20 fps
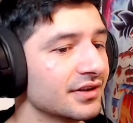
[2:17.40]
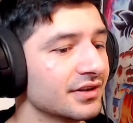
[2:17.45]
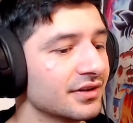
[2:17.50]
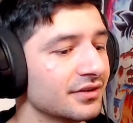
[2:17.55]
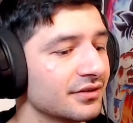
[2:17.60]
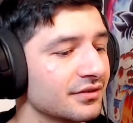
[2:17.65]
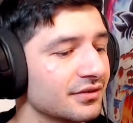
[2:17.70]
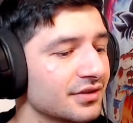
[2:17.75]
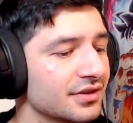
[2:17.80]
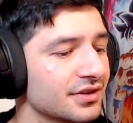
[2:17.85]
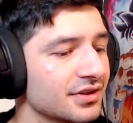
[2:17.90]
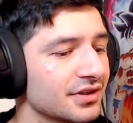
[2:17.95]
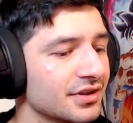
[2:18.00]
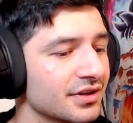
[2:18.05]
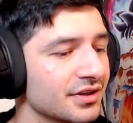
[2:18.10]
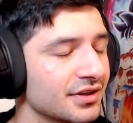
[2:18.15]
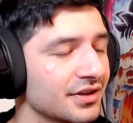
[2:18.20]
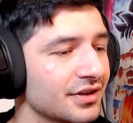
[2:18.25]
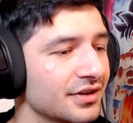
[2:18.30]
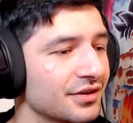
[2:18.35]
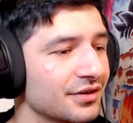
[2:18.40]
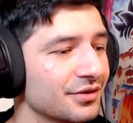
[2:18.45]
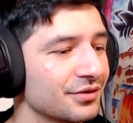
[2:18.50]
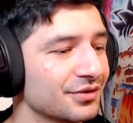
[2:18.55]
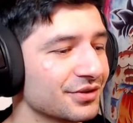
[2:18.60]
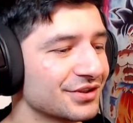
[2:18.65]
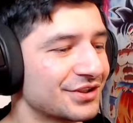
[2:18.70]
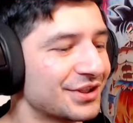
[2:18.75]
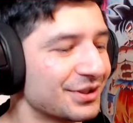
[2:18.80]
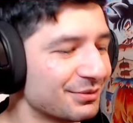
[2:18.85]
What's
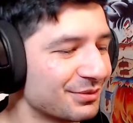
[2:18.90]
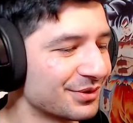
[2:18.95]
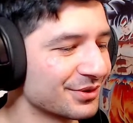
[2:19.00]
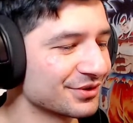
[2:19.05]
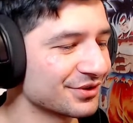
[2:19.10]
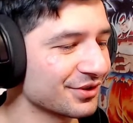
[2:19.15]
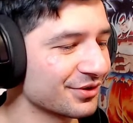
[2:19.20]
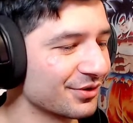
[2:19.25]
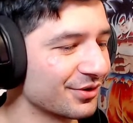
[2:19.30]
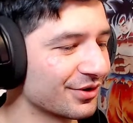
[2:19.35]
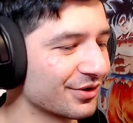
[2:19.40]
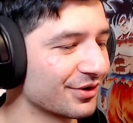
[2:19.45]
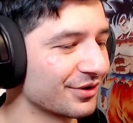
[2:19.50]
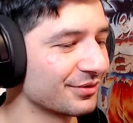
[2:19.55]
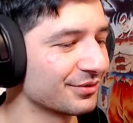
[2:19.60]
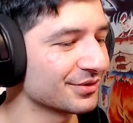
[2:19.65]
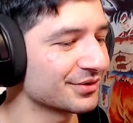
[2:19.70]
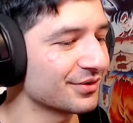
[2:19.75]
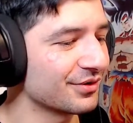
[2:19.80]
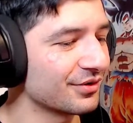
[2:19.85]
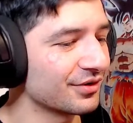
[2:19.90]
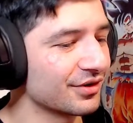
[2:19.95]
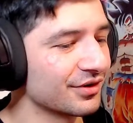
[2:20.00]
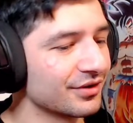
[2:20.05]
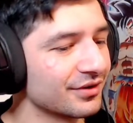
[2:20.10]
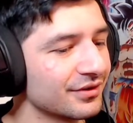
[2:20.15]
she what's going on? What's going on?